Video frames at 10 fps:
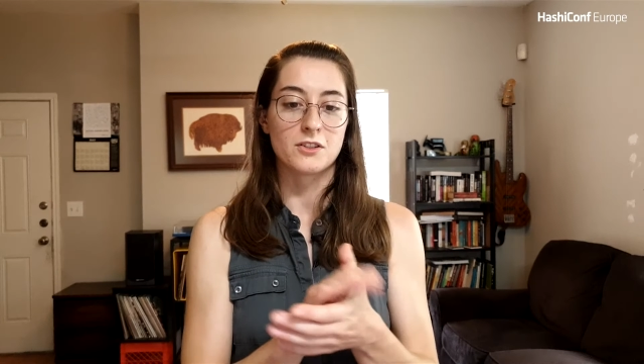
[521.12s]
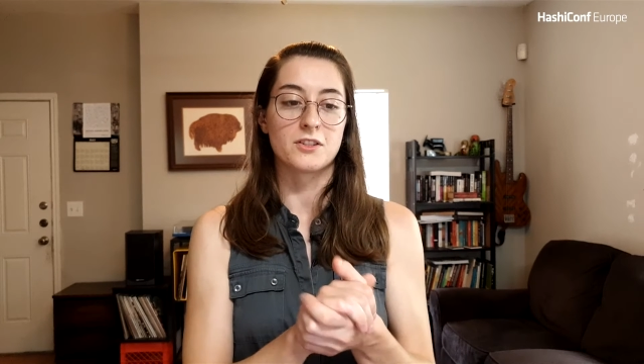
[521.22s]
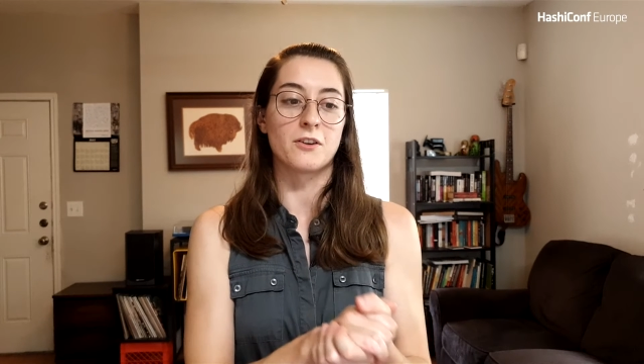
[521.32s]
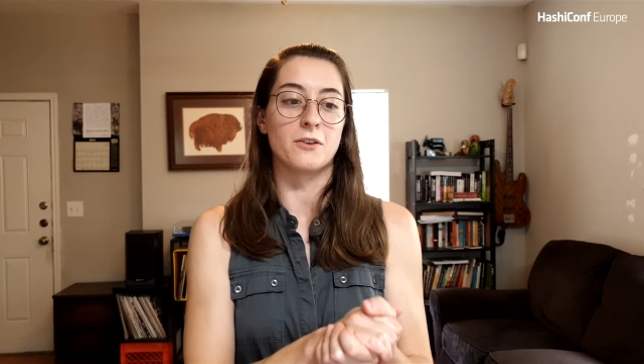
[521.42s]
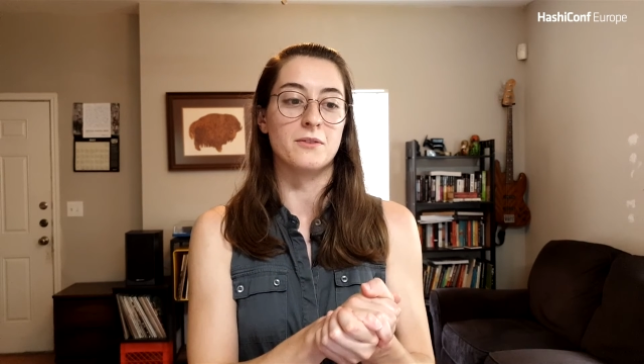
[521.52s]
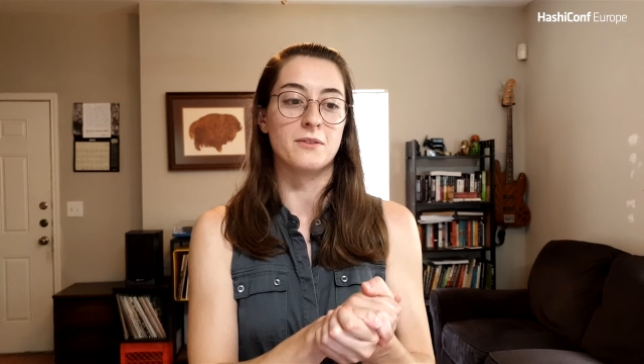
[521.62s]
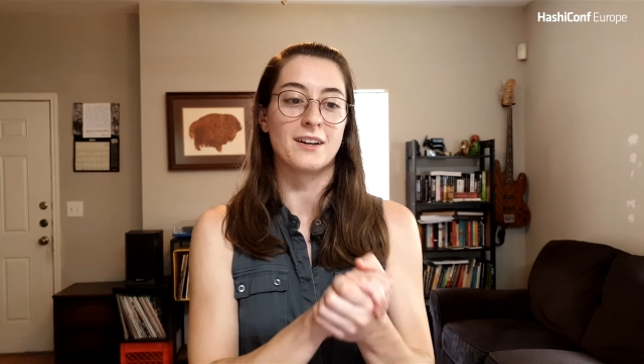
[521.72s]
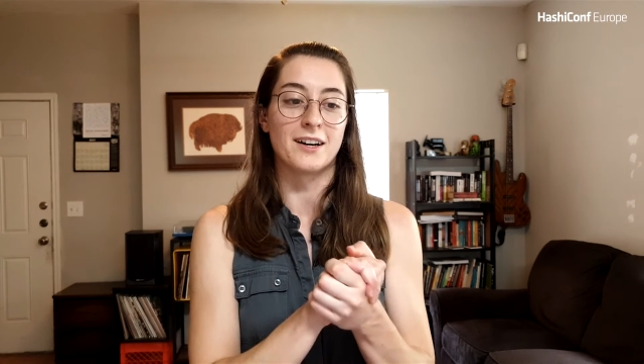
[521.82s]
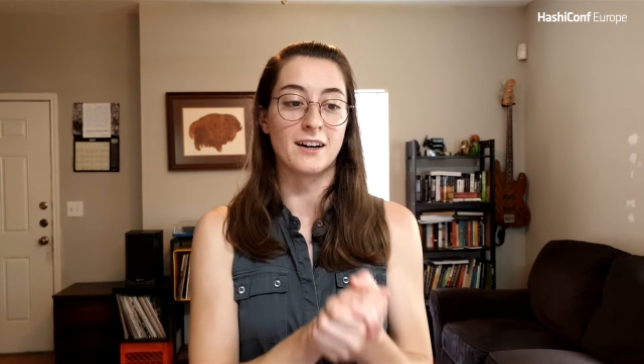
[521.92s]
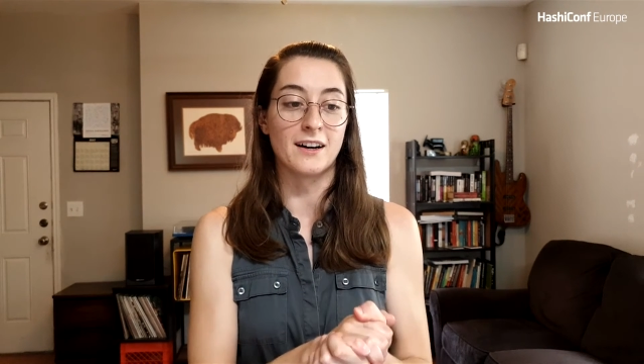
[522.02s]
So
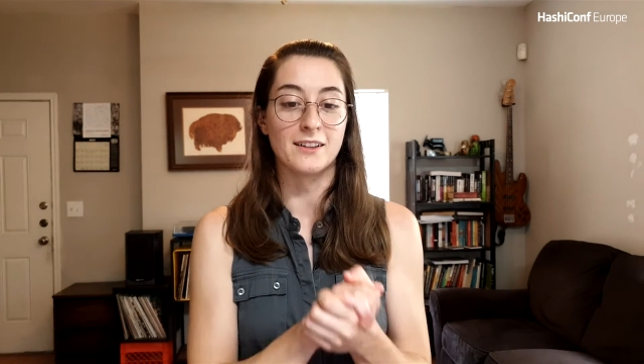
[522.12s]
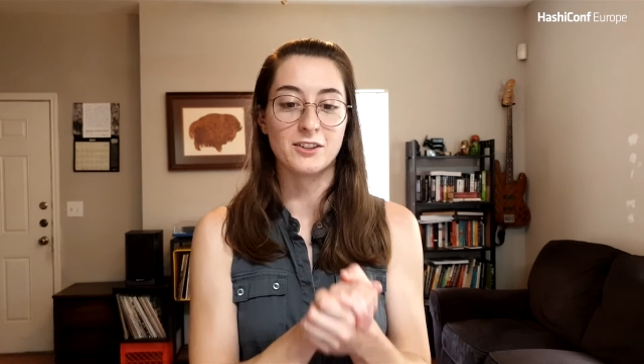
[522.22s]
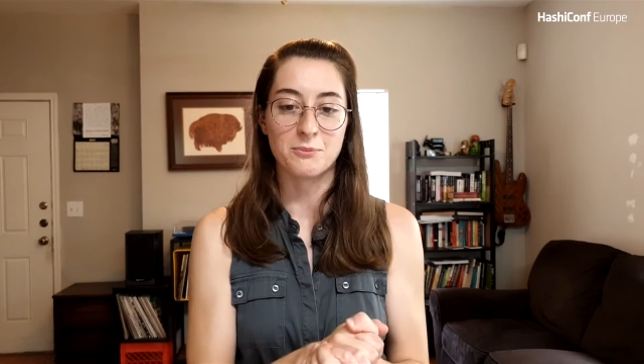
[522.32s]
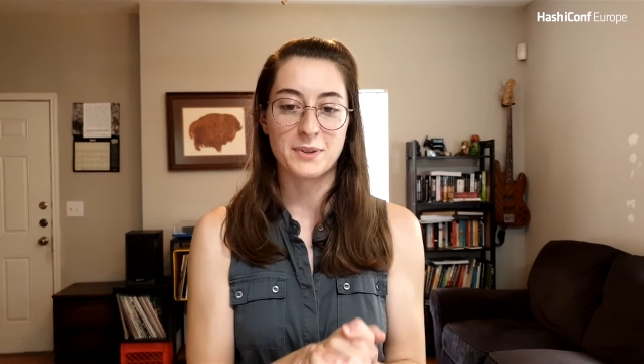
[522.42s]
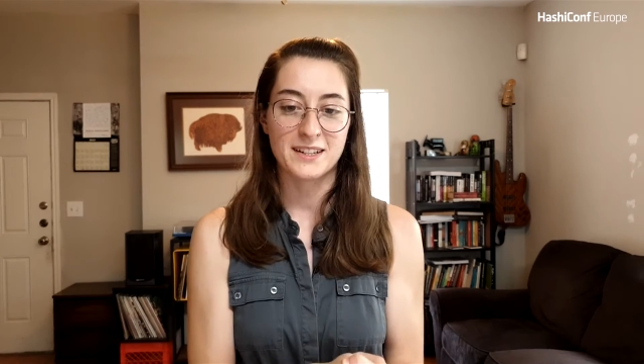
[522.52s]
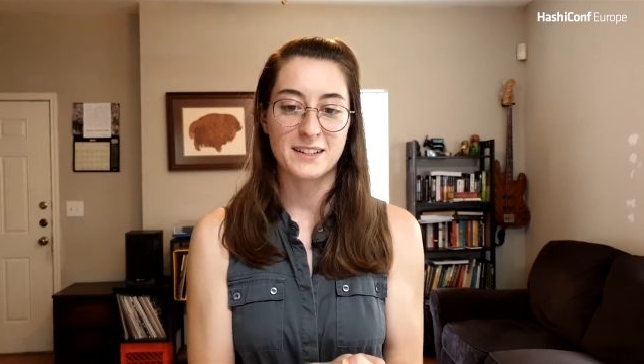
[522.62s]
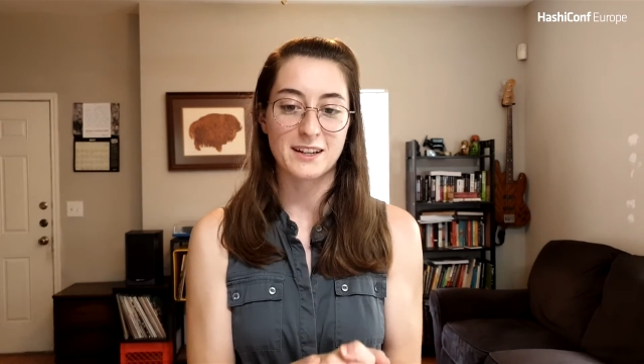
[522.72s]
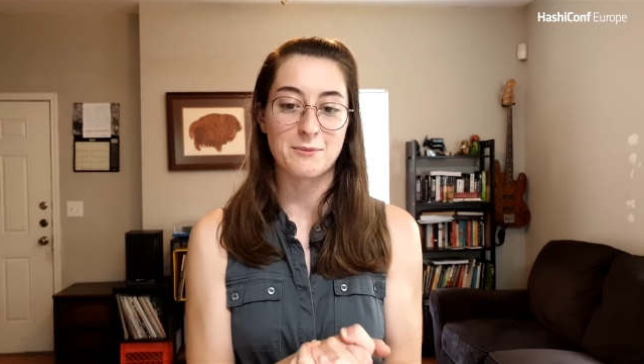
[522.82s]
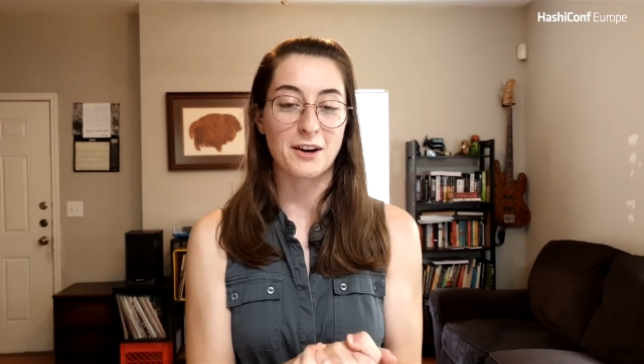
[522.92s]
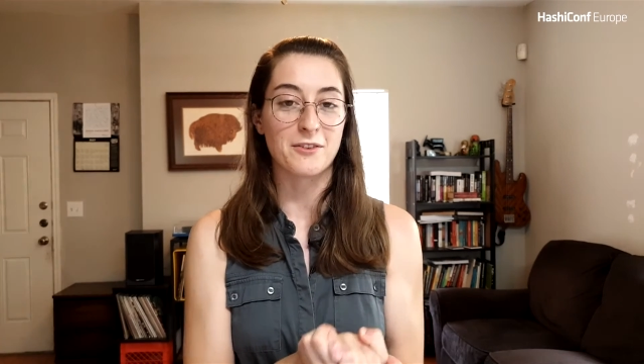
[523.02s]
uh, a little bit
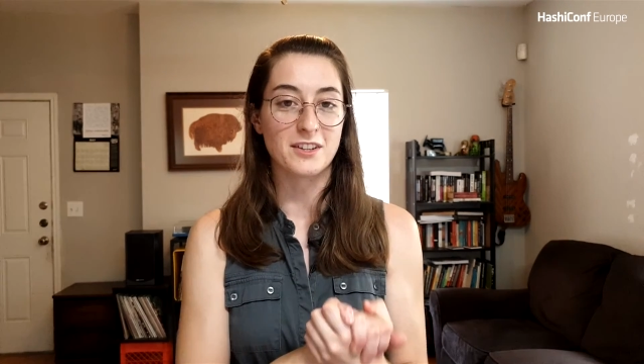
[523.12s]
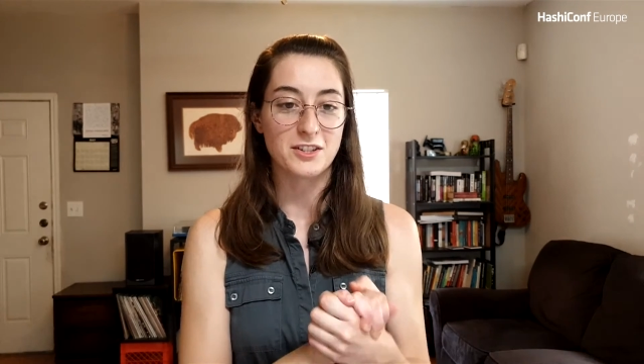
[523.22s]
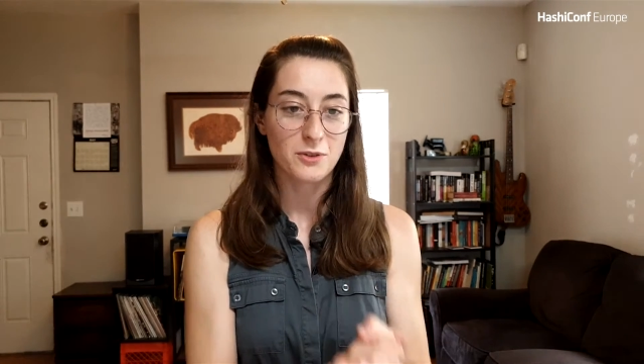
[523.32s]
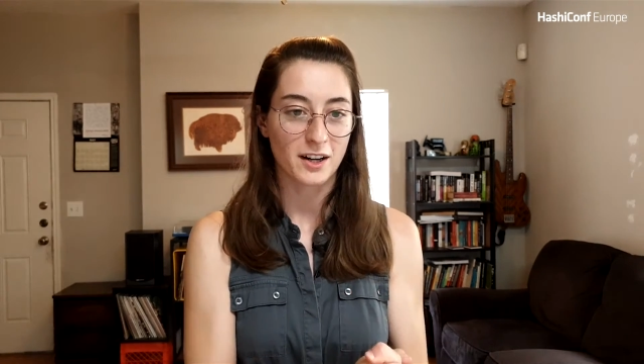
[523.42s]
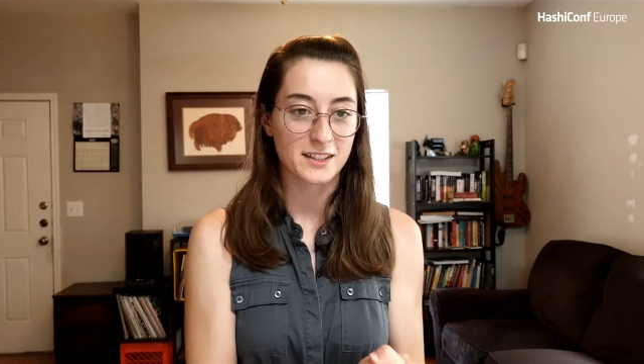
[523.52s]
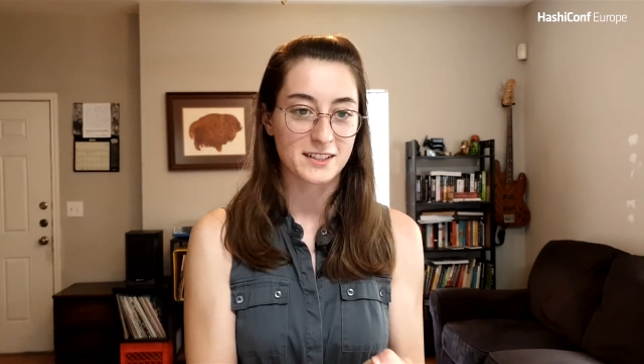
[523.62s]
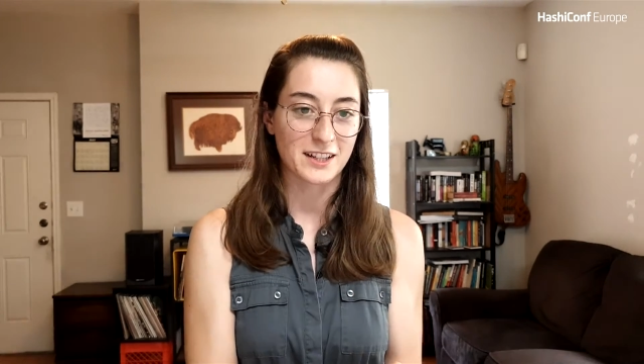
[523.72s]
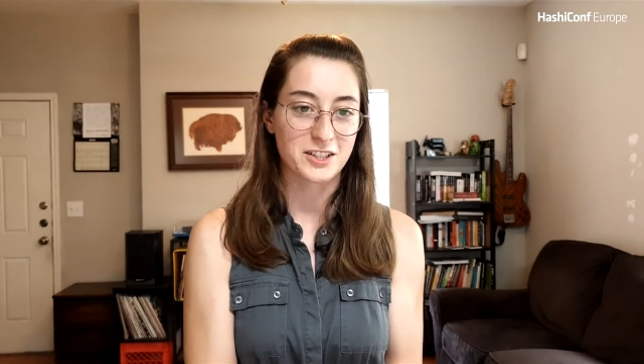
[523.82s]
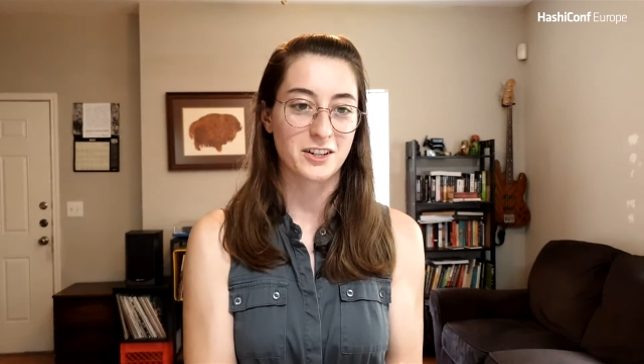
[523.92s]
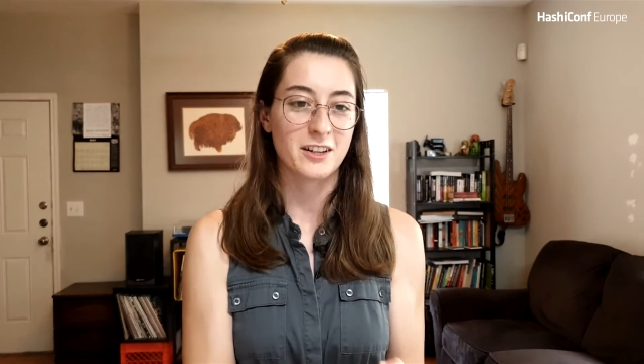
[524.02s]
about this new
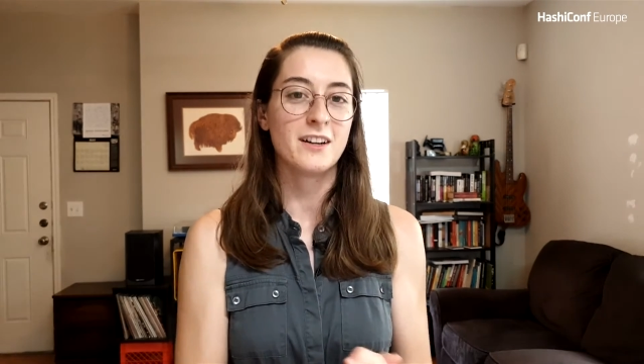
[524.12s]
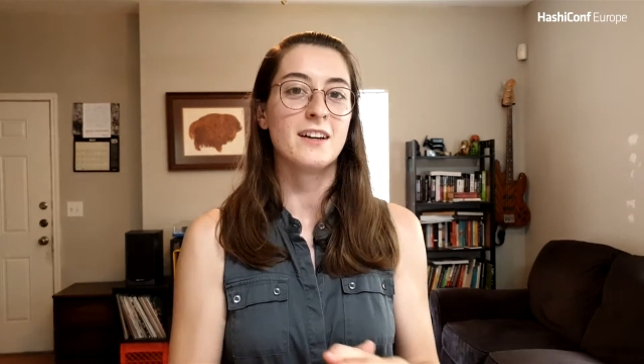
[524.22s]
architecture.